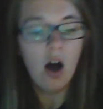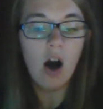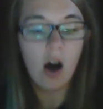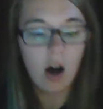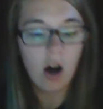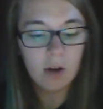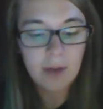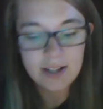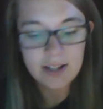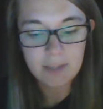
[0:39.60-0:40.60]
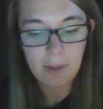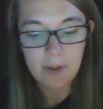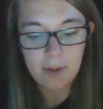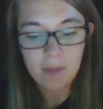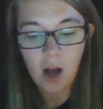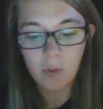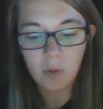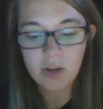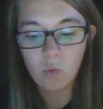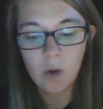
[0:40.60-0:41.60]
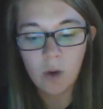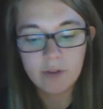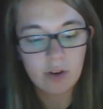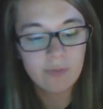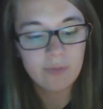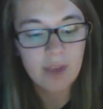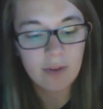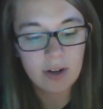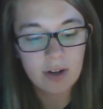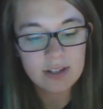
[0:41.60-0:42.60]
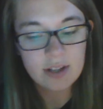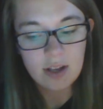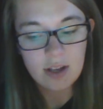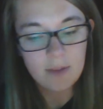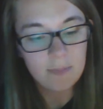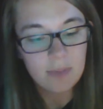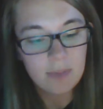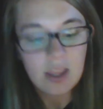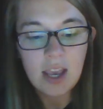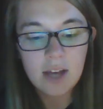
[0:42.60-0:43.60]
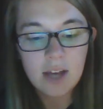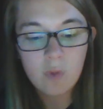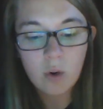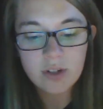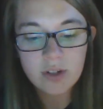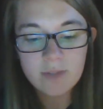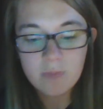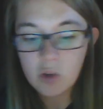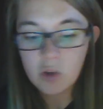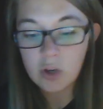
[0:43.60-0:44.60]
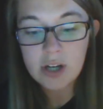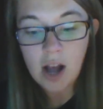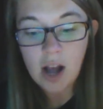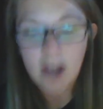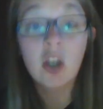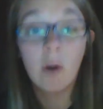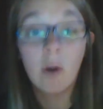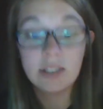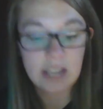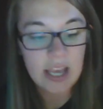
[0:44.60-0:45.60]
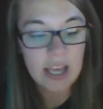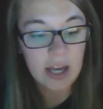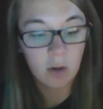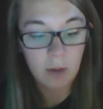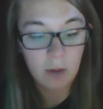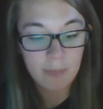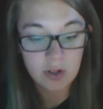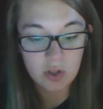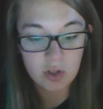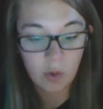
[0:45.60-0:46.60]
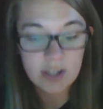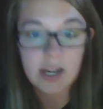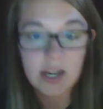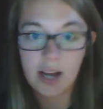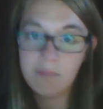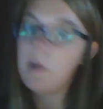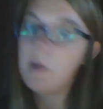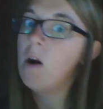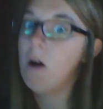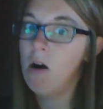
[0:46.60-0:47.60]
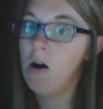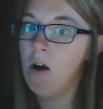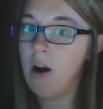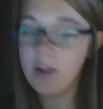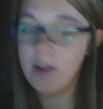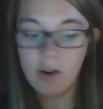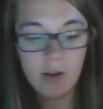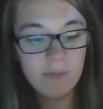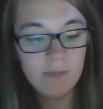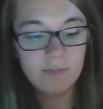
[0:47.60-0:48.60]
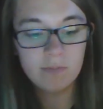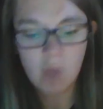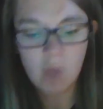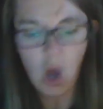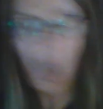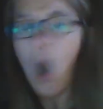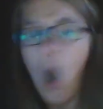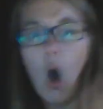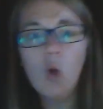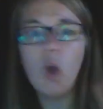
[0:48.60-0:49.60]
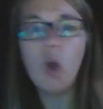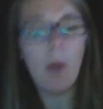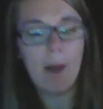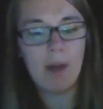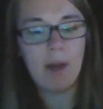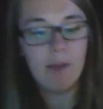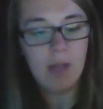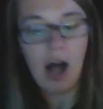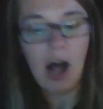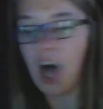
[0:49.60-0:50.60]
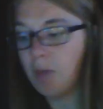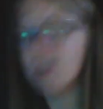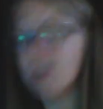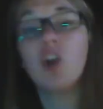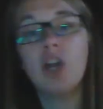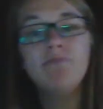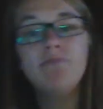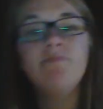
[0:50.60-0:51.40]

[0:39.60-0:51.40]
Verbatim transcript: All right, said Papa. I'll read one of your favorites. And of course, you're not going to interrupt the story tonight, are you? Oh no, Papa. I'll be good.